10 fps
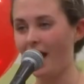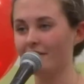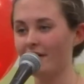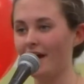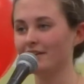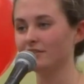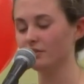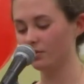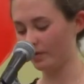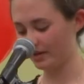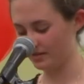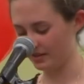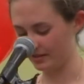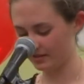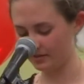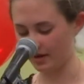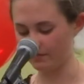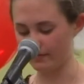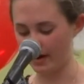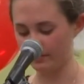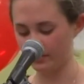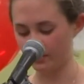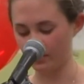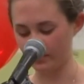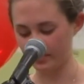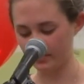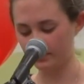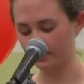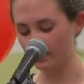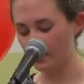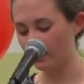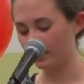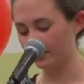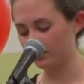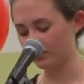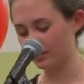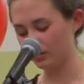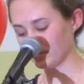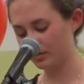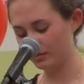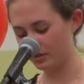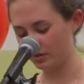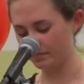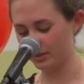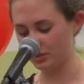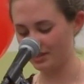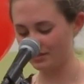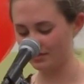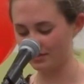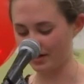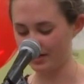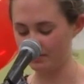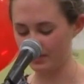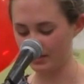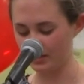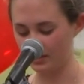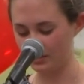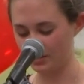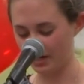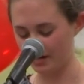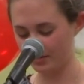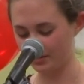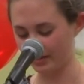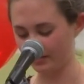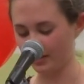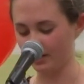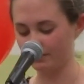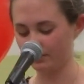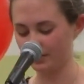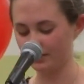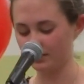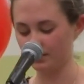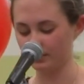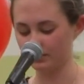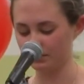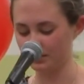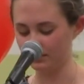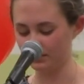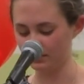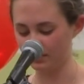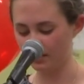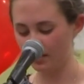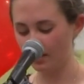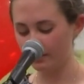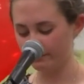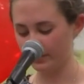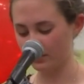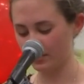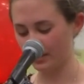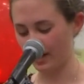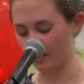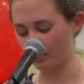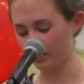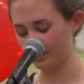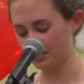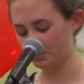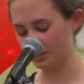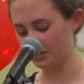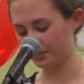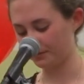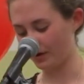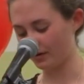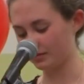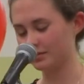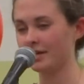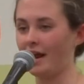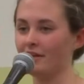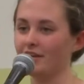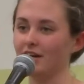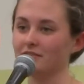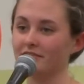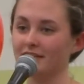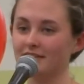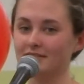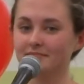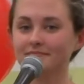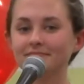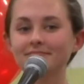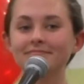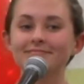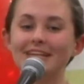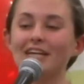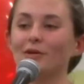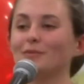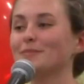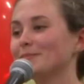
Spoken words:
have added new ideas and rounded the corners, like the trinomial cube that changes a tiny bit each time a child carefully assembles the pieces, figuring out where each piece belongs and how they are related. Thank you.